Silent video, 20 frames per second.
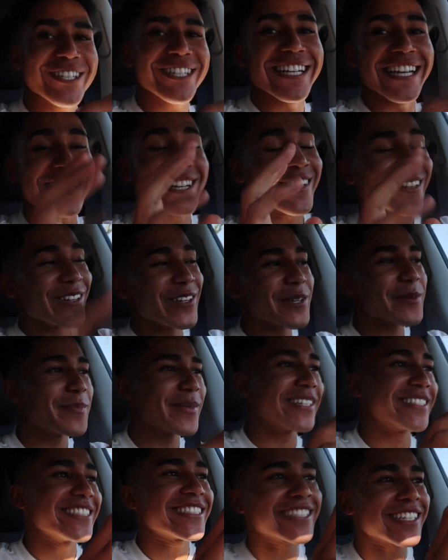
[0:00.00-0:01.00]
in a little
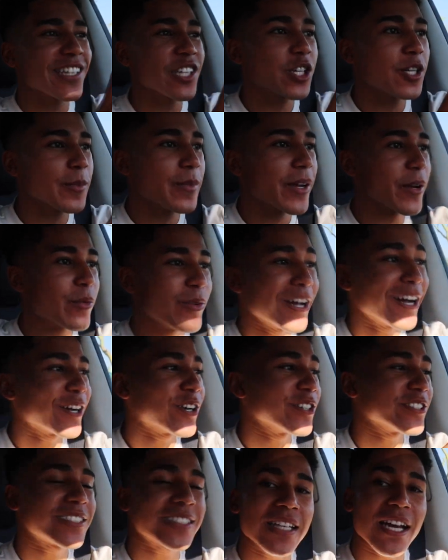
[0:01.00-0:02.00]
bit, just a little bit. We're gonna
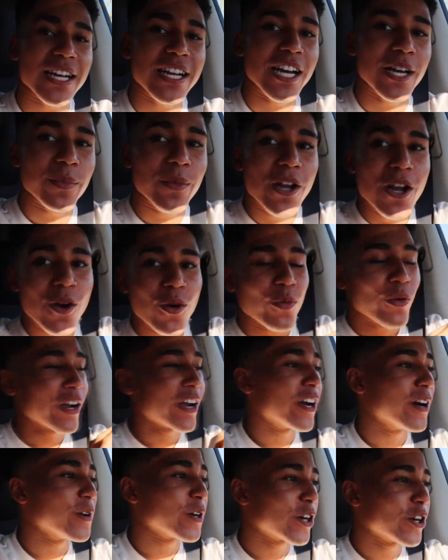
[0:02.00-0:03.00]
go set up. We're
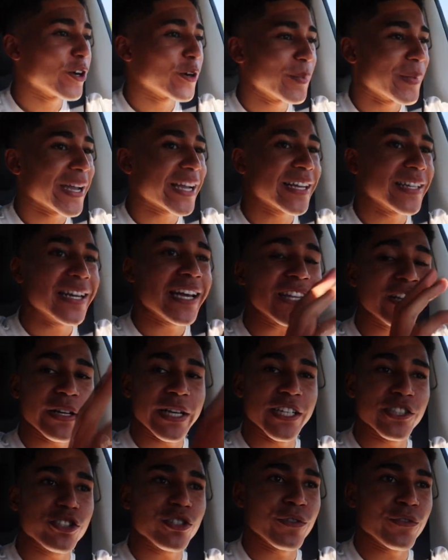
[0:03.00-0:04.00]
gonna go make another
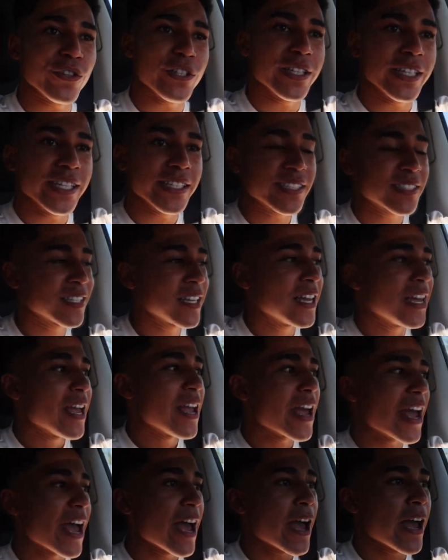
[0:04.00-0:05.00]
intro for this.
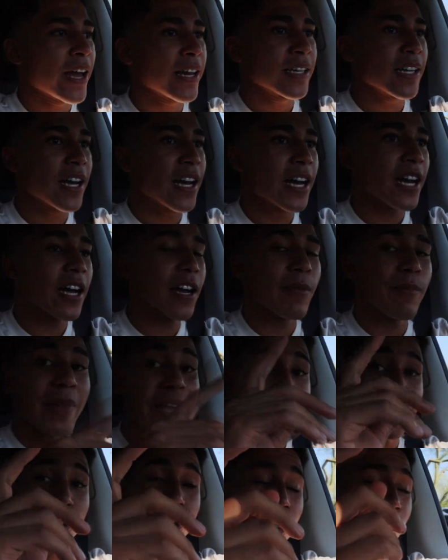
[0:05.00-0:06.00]
And
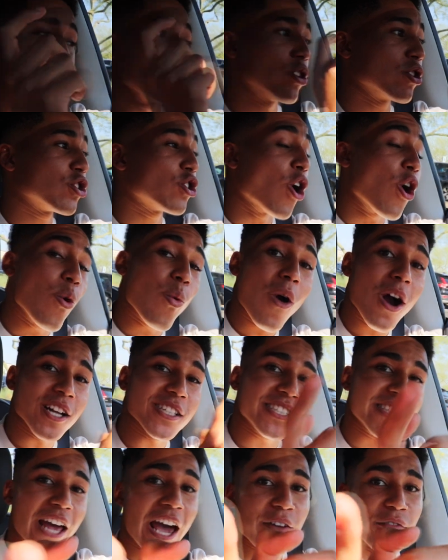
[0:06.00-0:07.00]
make sure you go
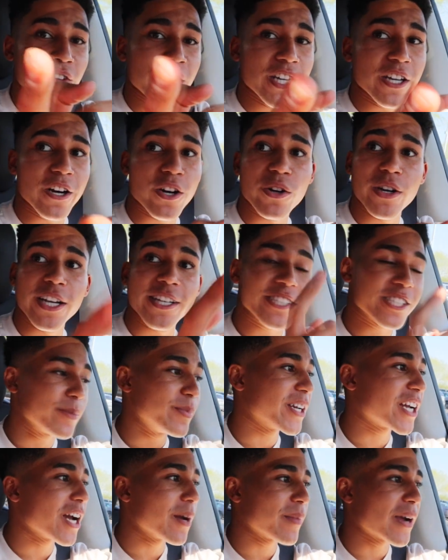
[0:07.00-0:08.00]
watch that video. It should
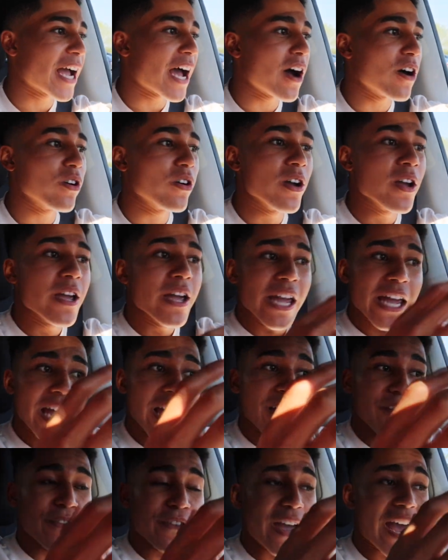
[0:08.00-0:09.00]
be coming out.
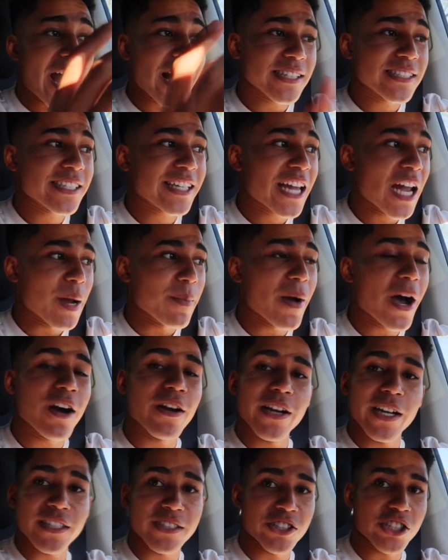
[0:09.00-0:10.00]
If it hasn't came
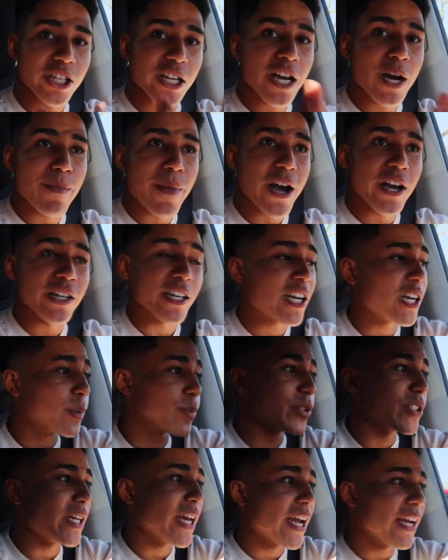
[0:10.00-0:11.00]
out, it should come out in a
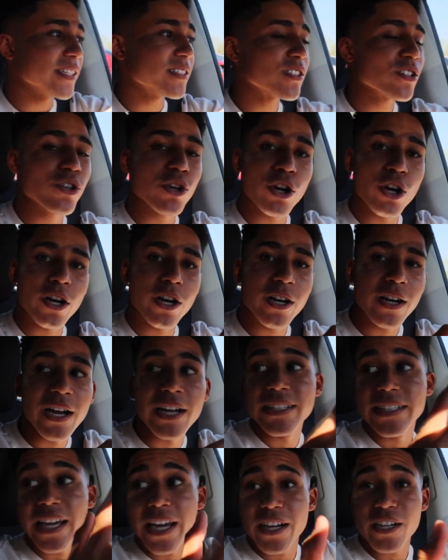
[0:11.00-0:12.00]
couple days or
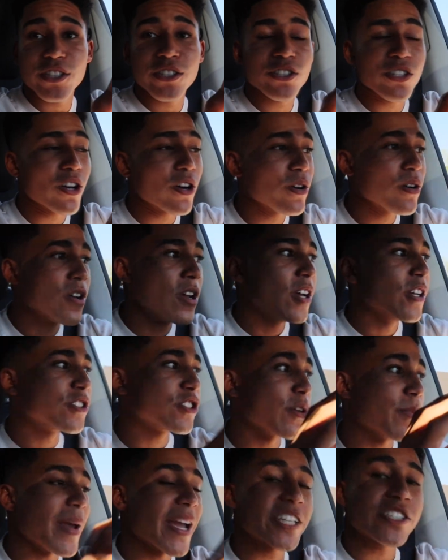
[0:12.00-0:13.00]
a day or so.
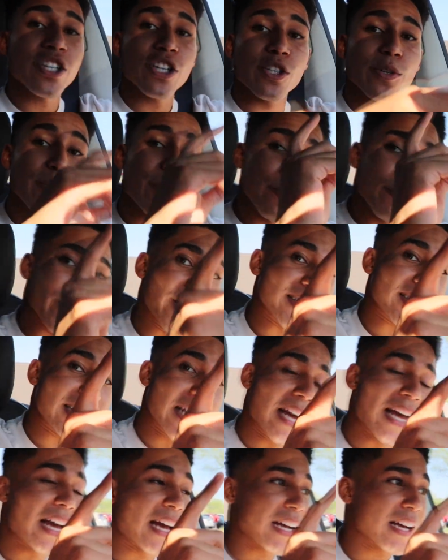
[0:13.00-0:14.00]
So make sure you press
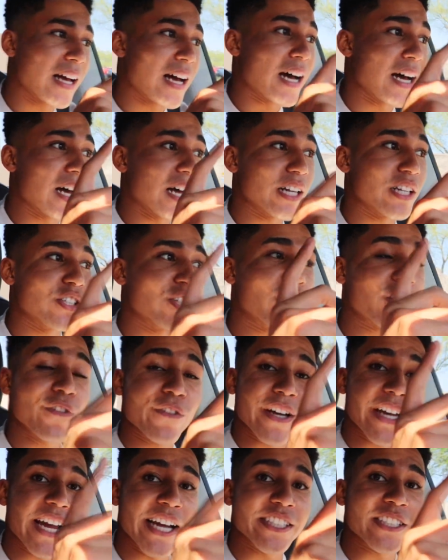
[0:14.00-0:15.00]
that
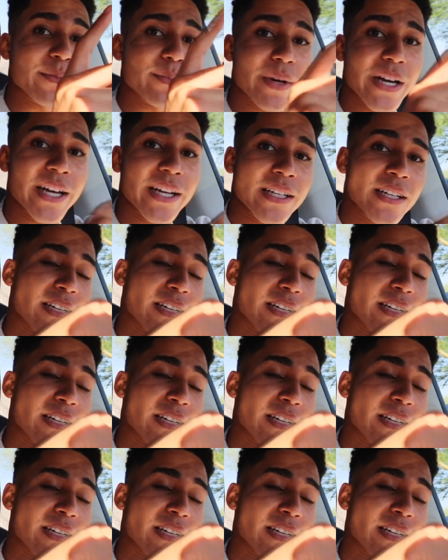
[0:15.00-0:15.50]
notification button,